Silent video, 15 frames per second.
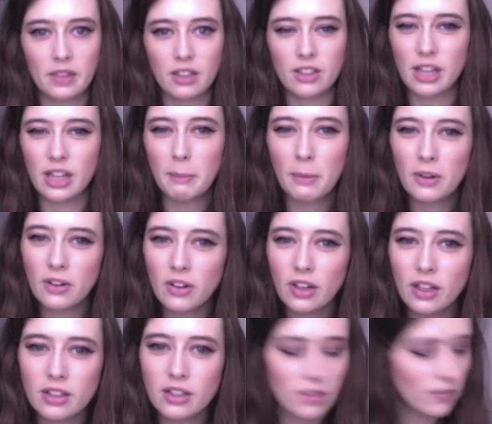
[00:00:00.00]
shea butter in
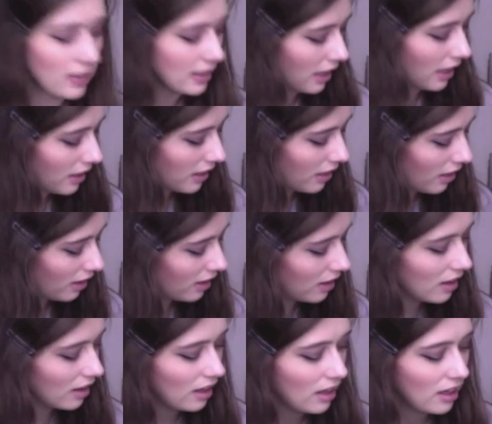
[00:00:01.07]
it and stuff like that. And I think
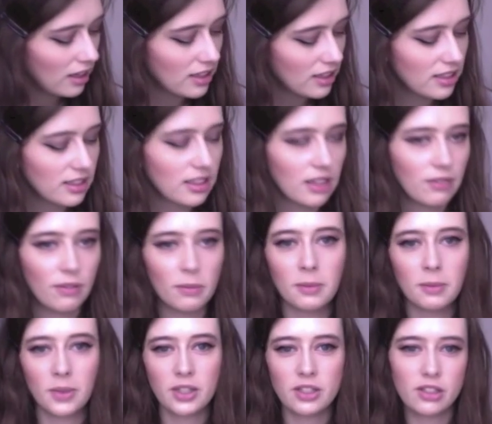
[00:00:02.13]
this is like from the
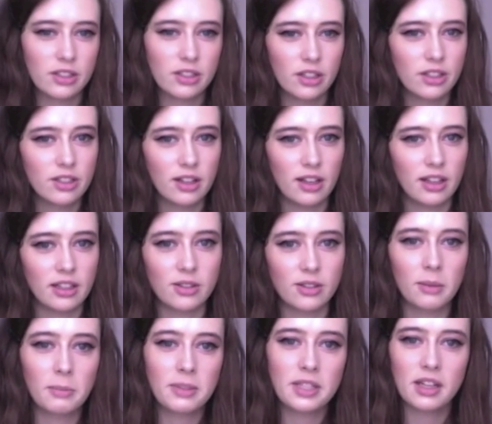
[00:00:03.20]
Moisture Surge line. So
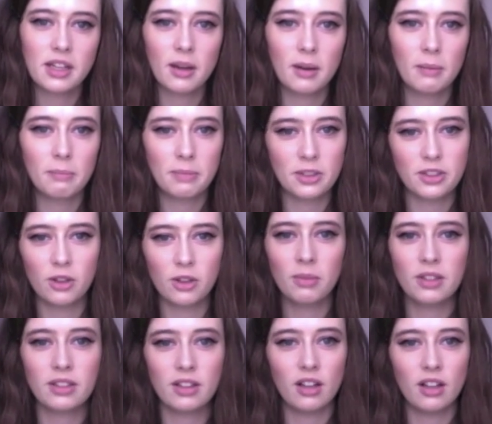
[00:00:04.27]
I presume
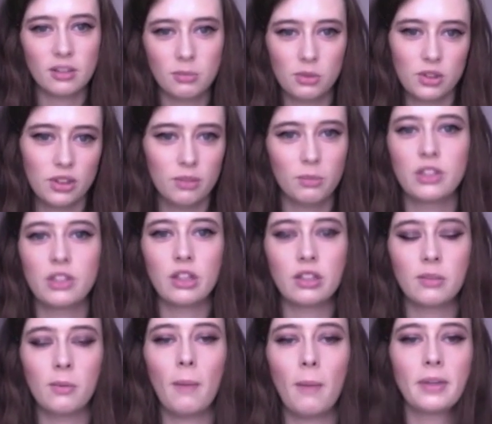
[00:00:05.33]
it's got some sort of
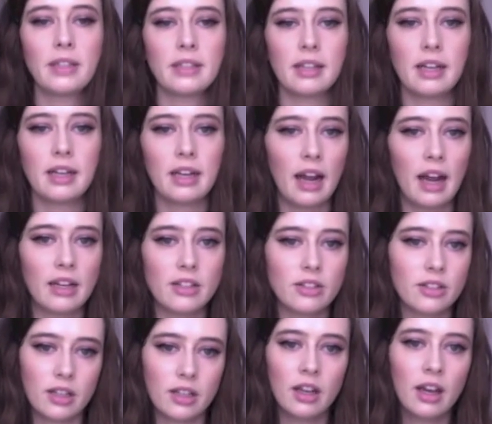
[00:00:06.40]
moisturizing properties in it. And it
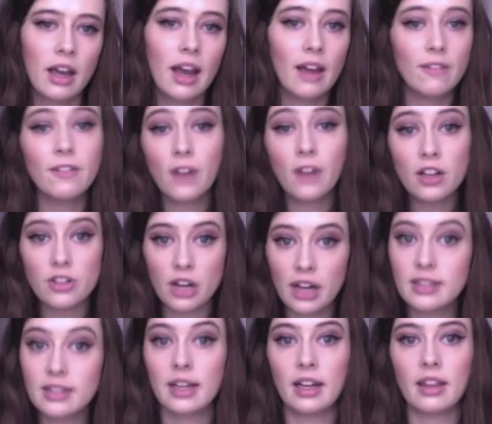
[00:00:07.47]
doesn't, if you've got
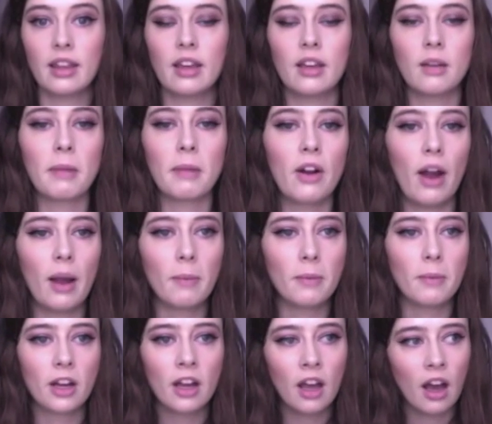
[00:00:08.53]
dry skin, I think it'd be great.
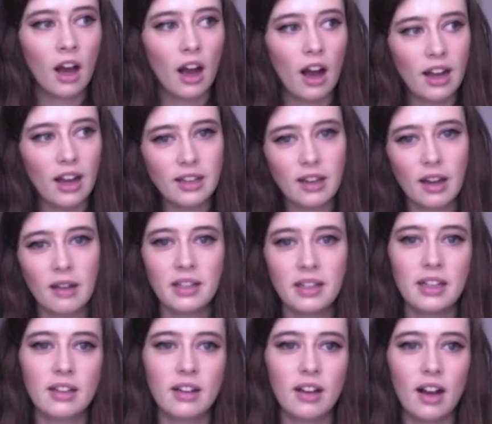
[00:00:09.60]
But
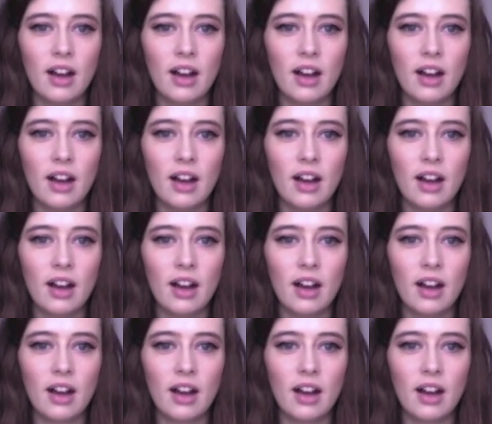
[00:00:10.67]
my